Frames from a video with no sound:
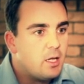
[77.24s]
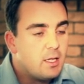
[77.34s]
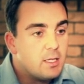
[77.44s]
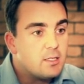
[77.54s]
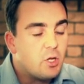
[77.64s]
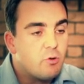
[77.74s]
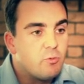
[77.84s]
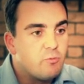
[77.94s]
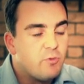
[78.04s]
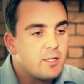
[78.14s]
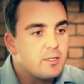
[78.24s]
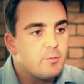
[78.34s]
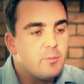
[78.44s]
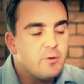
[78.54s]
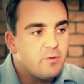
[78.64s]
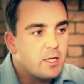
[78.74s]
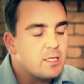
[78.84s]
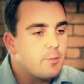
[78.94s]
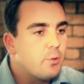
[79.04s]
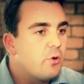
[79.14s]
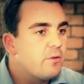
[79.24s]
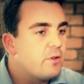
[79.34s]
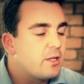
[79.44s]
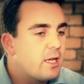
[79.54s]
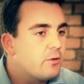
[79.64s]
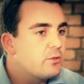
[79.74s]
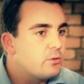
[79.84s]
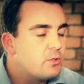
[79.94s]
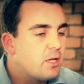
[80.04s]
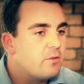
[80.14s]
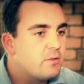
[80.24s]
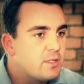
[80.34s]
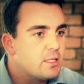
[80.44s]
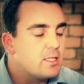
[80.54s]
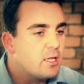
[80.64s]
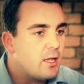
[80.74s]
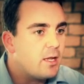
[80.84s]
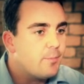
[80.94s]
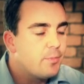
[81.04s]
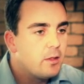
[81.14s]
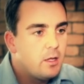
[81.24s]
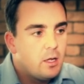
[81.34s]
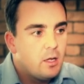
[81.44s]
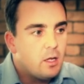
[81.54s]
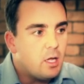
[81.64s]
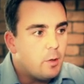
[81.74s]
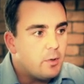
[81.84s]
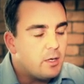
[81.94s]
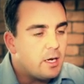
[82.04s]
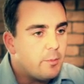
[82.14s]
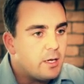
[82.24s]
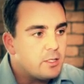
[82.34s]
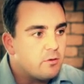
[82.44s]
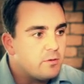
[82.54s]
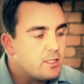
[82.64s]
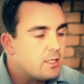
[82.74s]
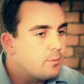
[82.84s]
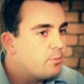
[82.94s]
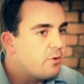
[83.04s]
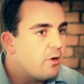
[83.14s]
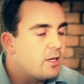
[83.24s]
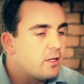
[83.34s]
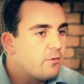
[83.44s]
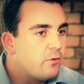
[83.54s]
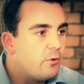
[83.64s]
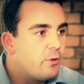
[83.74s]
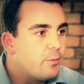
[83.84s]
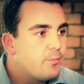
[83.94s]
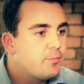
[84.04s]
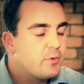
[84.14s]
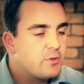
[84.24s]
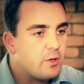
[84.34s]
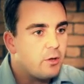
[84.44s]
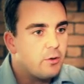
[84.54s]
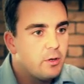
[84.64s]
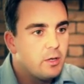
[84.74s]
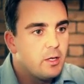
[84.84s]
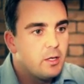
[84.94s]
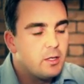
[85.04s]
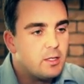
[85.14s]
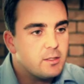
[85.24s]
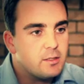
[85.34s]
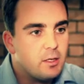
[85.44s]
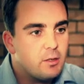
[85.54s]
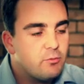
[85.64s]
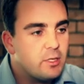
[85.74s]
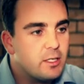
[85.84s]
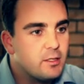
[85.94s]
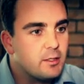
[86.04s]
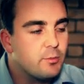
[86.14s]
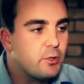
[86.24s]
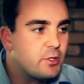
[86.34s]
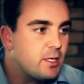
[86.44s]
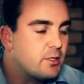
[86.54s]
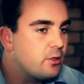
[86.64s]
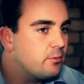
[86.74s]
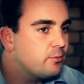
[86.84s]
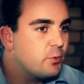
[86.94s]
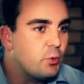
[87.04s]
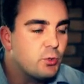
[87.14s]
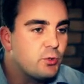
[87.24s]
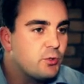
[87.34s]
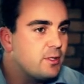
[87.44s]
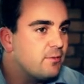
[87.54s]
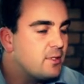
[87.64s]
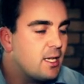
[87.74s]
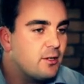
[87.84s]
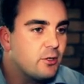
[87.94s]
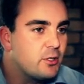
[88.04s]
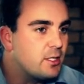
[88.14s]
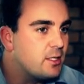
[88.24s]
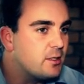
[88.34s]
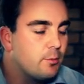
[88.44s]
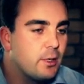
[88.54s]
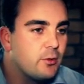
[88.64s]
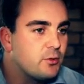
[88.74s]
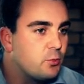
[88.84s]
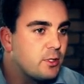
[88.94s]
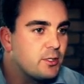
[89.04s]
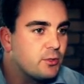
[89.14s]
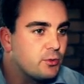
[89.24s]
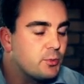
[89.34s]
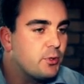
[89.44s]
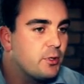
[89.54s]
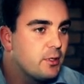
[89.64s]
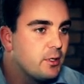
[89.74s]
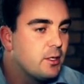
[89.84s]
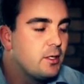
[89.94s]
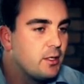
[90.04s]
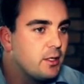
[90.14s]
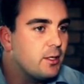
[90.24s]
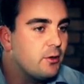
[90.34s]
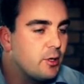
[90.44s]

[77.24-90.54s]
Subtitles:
it's vitally important for the council to have a facility like that. And LMH are obviously providing it for them. So it's a really exciting project. It's got all sorts of different technologies and bells and whistles, but it'll